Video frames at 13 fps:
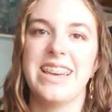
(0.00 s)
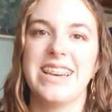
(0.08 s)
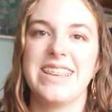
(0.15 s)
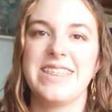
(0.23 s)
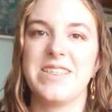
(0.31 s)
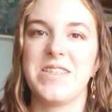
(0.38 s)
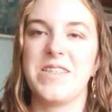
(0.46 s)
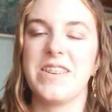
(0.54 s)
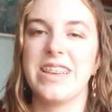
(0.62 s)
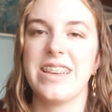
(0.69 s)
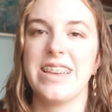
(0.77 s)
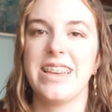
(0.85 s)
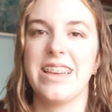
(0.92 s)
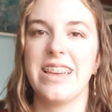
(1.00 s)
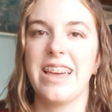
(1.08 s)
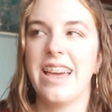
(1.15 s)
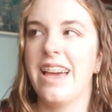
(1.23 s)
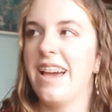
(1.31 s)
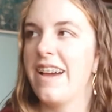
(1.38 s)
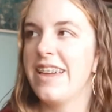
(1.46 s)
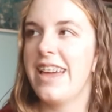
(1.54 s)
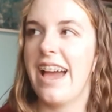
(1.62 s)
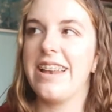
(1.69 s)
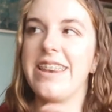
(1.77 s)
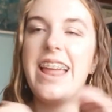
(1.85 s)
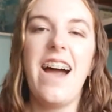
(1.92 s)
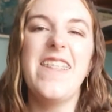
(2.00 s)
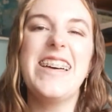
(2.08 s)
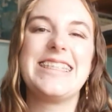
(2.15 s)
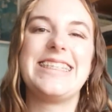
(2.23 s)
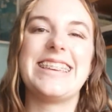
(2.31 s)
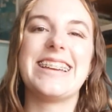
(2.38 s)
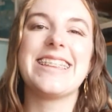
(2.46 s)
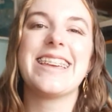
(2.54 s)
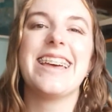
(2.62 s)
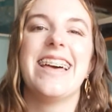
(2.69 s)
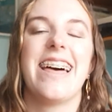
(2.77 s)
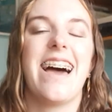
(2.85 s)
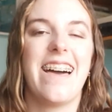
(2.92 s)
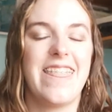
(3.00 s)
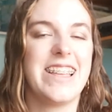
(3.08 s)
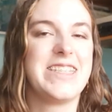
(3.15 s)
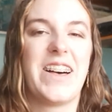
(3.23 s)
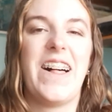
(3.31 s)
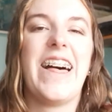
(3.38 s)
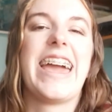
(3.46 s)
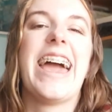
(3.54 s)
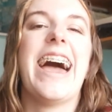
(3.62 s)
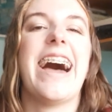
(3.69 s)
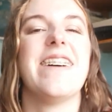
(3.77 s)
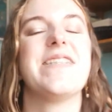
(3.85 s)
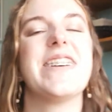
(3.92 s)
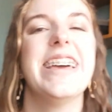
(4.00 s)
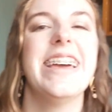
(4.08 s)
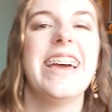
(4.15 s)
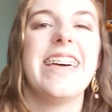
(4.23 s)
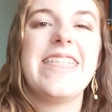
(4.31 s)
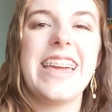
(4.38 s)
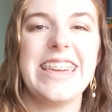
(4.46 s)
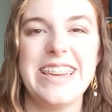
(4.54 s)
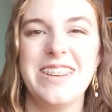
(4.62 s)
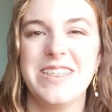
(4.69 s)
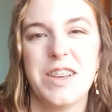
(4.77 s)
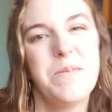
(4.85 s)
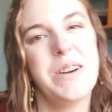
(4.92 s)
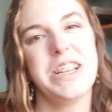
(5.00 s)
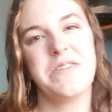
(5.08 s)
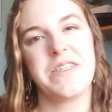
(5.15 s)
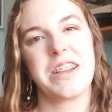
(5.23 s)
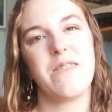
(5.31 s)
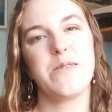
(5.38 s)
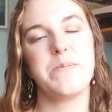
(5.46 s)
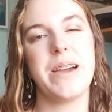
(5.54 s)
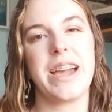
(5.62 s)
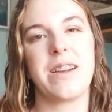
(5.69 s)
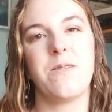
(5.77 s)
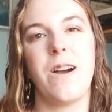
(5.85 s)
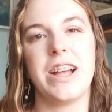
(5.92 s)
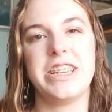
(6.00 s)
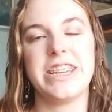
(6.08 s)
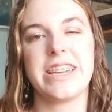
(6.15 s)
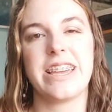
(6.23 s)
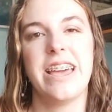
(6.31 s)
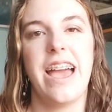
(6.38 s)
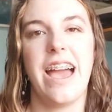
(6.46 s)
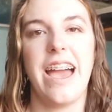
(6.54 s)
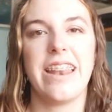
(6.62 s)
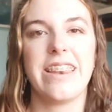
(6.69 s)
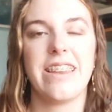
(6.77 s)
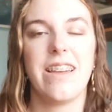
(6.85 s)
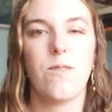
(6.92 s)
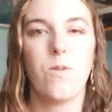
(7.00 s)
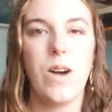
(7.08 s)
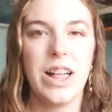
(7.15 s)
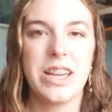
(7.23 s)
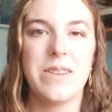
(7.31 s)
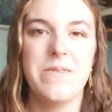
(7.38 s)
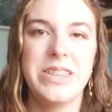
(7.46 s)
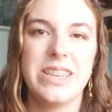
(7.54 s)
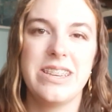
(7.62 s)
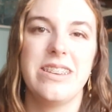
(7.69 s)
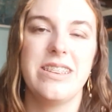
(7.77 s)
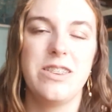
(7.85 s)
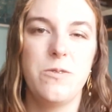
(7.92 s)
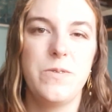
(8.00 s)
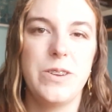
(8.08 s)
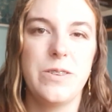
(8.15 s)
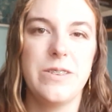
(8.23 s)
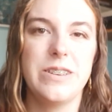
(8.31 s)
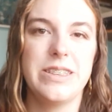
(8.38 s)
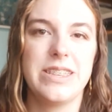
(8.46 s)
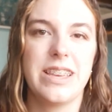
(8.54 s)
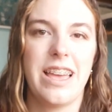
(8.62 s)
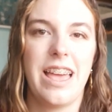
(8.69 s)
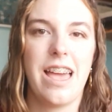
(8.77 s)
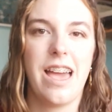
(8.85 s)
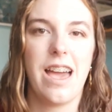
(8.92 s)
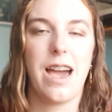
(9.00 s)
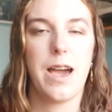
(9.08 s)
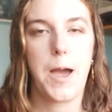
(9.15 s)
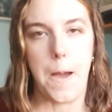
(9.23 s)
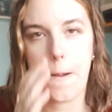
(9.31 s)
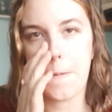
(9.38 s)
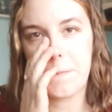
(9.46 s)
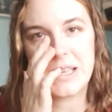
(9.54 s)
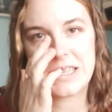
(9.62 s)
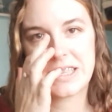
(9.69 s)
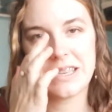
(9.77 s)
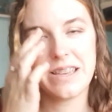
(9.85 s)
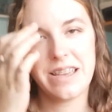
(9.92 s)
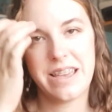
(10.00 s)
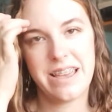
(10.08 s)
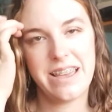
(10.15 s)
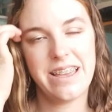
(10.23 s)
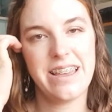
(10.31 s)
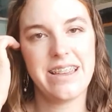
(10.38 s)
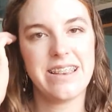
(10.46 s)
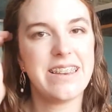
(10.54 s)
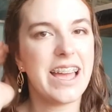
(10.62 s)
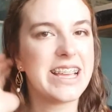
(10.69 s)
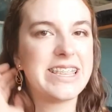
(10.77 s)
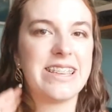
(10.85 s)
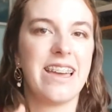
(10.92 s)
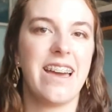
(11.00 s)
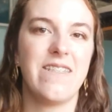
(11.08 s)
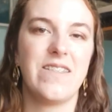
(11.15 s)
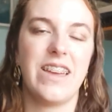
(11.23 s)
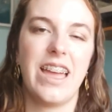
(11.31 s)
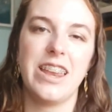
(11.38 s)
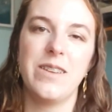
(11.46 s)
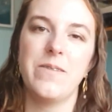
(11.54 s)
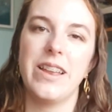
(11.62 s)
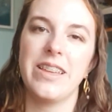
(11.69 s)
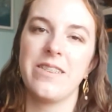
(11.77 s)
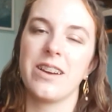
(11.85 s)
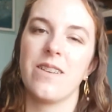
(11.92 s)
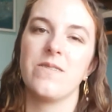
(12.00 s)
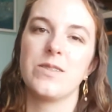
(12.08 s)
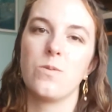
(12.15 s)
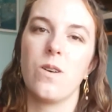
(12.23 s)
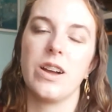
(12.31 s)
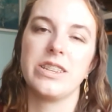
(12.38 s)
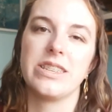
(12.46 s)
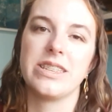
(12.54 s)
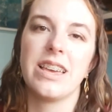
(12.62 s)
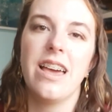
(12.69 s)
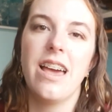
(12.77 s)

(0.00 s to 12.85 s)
So yeah, now that's it. That's all I have. Thank you so much for coming back and watching, and welcome to new viewers. It's nice to have anybody who comes and watches.